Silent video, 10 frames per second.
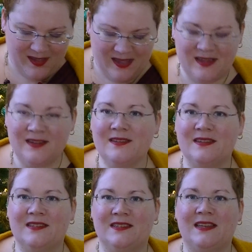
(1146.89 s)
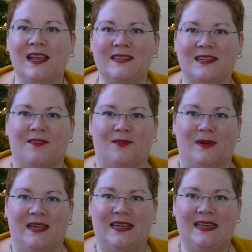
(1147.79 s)
And the next
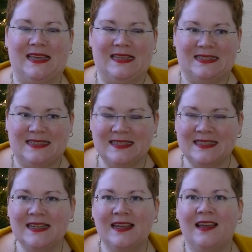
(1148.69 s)
giveaway is